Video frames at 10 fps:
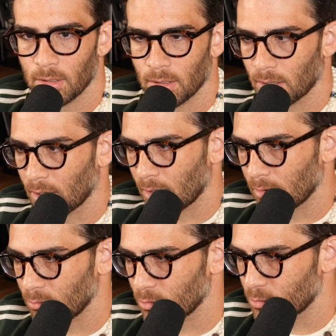
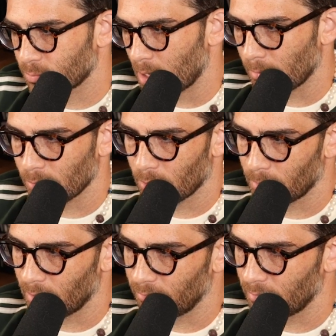who was probably one
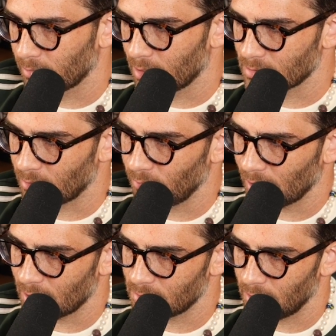of my favorite guests. I feel
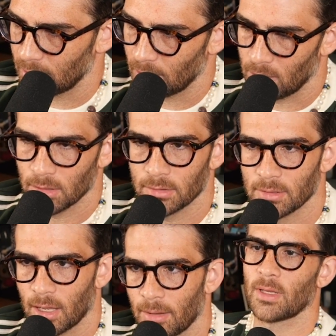like I say that all the
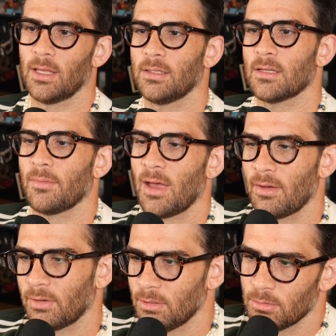time. Anytime I
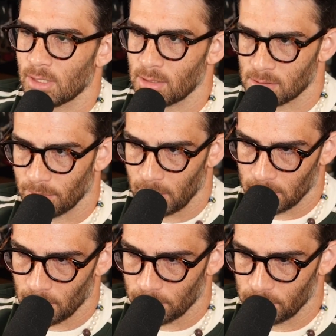have a new guest, I'm like,
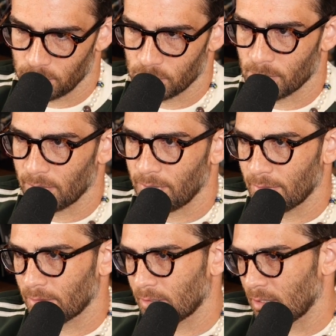yo, this was my
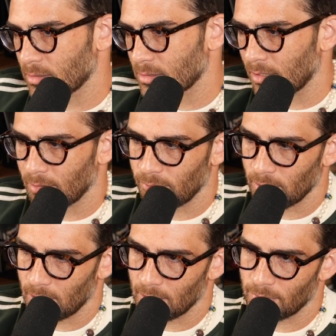favorite guest. And I
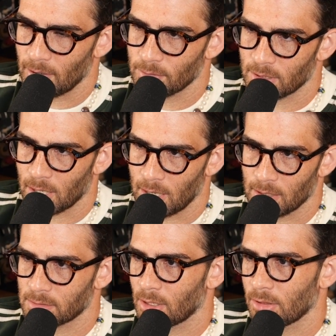feel like if I was a
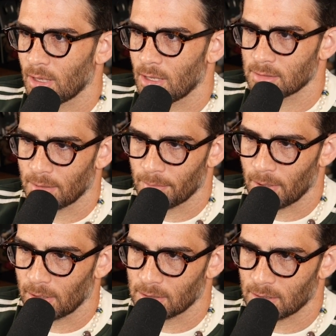guest on the HASAN
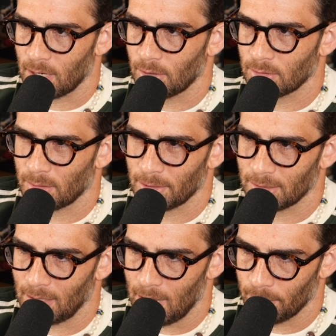broadcast and I heard that, I'd be
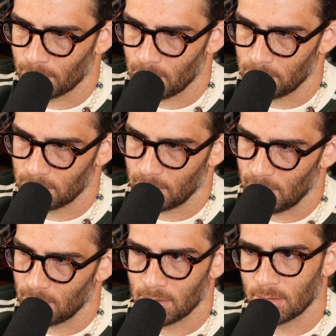like, damn, bro, what the
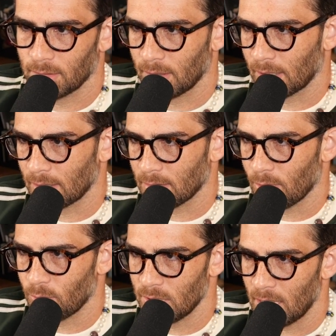hell? Like, I
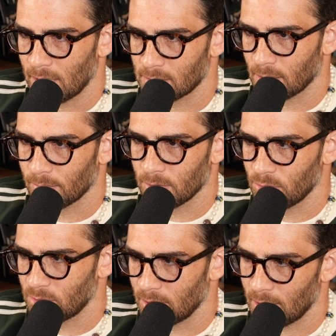thought we had something.
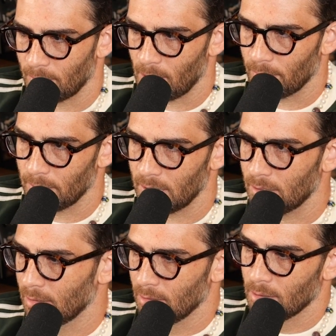You said that about me.
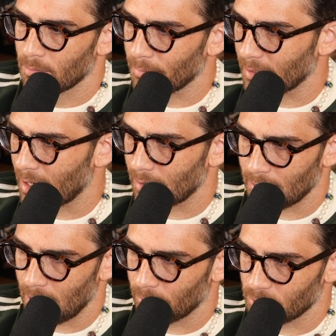But
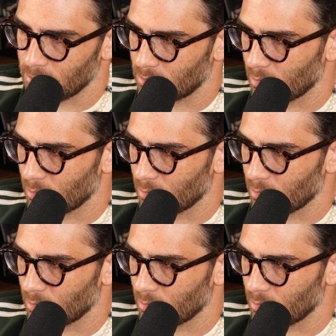goddamn, was he so